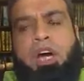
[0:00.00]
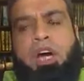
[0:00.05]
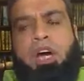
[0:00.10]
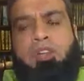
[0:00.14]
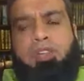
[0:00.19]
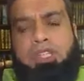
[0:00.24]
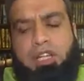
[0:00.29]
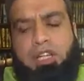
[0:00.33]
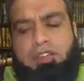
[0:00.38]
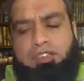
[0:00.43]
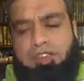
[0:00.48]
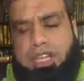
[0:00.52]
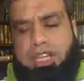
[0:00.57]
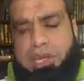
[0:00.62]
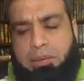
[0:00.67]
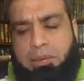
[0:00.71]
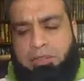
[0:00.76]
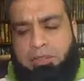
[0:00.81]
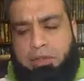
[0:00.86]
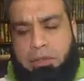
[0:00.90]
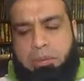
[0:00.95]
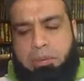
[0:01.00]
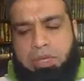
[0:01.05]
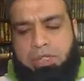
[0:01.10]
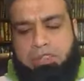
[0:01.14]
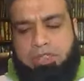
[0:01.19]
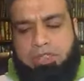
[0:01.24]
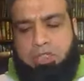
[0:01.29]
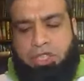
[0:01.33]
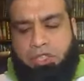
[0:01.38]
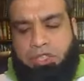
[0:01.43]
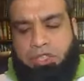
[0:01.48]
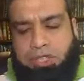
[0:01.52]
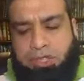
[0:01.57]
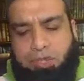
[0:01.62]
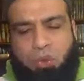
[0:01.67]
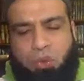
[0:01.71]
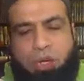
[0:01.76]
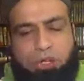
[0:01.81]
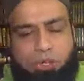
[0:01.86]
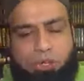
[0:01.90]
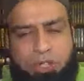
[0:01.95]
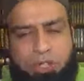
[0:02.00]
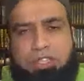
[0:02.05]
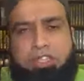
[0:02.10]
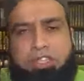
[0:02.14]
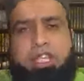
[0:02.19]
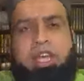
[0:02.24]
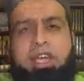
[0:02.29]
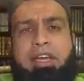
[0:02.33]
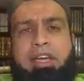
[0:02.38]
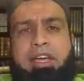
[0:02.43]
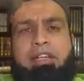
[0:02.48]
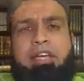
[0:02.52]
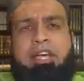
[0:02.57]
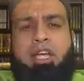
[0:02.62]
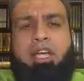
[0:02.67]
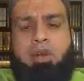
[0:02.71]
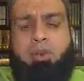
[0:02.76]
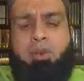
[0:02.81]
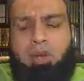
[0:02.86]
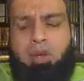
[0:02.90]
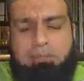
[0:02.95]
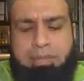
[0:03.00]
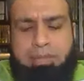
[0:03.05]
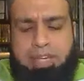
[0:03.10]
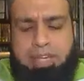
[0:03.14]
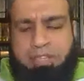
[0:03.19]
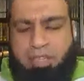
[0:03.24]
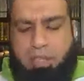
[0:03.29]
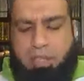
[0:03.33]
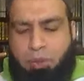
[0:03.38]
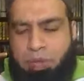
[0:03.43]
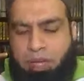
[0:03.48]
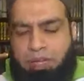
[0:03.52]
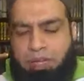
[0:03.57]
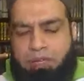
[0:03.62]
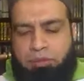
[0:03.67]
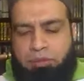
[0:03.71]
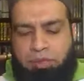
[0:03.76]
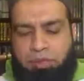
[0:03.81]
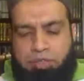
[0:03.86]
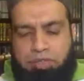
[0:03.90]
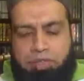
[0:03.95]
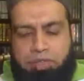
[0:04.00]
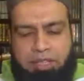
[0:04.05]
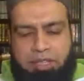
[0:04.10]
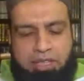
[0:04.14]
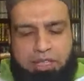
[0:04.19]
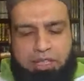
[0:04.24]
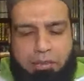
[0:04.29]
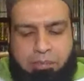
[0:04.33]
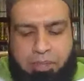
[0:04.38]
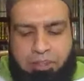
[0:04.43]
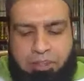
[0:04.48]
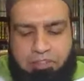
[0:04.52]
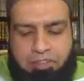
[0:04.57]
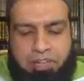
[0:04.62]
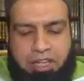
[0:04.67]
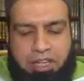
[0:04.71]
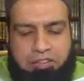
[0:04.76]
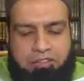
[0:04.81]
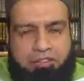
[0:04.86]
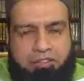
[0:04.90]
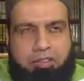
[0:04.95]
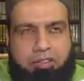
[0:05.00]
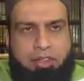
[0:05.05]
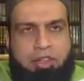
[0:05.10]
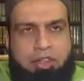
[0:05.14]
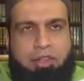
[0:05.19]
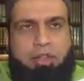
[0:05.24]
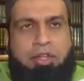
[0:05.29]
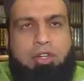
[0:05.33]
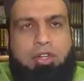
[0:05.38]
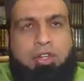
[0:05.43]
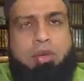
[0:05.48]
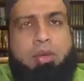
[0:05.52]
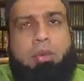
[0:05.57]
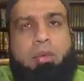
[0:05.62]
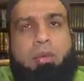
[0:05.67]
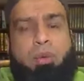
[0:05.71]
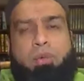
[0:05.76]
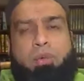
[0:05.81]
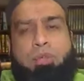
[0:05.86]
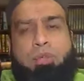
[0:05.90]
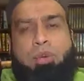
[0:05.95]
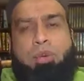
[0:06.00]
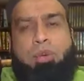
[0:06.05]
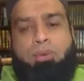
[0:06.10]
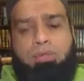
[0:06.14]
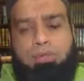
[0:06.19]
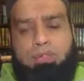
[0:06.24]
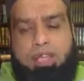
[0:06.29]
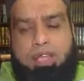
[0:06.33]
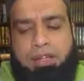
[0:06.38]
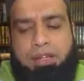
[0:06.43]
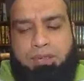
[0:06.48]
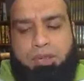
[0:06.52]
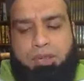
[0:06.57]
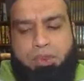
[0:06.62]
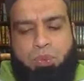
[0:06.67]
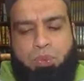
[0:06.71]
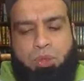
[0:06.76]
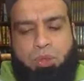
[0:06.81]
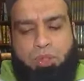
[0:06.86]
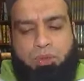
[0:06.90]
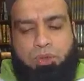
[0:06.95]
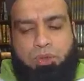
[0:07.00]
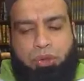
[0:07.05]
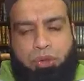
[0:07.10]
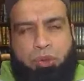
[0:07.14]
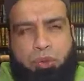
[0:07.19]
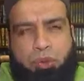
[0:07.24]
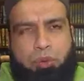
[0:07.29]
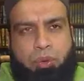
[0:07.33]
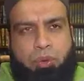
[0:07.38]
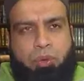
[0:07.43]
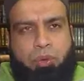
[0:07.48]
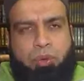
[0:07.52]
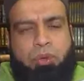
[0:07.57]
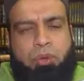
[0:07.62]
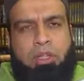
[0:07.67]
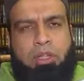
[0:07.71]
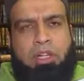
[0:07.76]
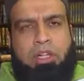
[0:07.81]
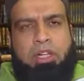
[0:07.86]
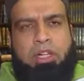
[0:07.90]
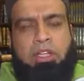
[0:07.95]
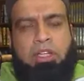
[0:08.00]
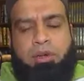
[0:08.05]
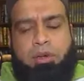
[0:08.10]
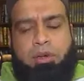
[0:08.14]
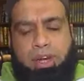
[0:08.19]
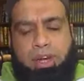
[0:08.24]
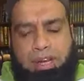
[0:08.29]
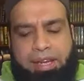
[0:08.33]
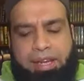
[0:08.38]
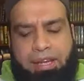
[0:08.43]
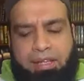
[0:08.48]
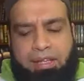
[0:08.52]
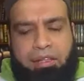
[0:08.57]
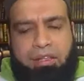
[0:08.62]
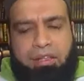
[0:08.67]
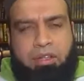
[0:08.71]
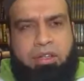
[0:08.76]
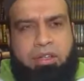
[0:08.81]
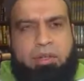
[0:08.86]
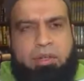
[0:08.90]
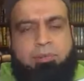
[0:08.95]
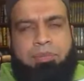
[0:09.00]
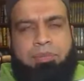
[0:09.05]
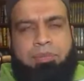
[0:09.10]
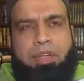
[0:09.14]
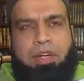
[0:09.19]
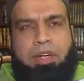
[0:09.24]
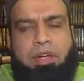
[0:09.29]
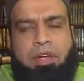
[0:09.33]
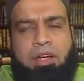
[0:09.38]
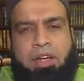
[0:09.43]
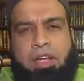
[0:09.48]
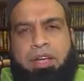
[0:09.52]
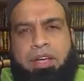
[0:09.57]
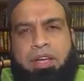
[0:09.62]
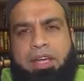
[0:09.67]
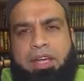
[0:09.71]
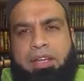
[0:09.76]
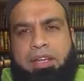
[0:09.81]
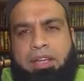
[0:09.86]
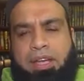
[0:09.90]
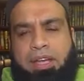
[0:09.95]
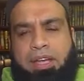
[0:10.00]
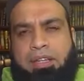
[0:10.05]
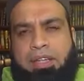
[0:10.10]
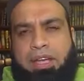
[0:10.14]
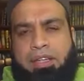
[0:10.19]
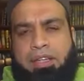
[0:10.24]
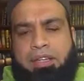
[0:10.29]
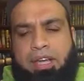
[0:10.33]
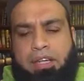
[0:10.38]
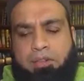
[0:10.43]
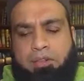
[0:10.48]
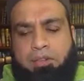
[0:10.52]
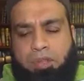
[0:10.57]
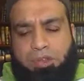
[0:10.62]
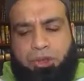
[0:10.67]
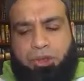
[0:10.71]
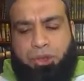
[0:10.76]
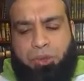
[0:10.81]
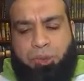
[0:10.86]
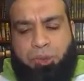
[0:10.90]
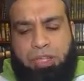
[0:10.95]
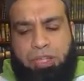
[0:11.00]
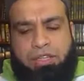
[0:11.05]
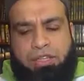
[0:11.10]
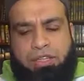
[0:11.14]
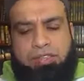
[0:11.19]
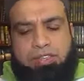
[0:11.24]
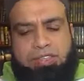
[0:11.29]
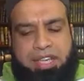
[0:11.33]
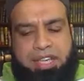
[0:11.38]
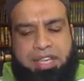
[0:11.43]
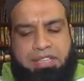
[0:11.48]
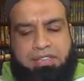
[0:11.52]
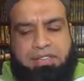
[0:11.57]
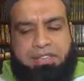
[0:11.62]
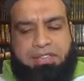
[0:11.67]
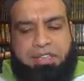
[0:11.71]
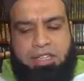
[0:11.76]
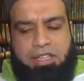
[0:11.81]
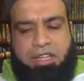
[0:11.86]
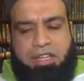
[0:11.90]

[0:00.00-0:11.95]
on the day of Qiyamah from amongst the Jannah. So understand what makes you angry. Number five, know those things who control your anger and what triggers that.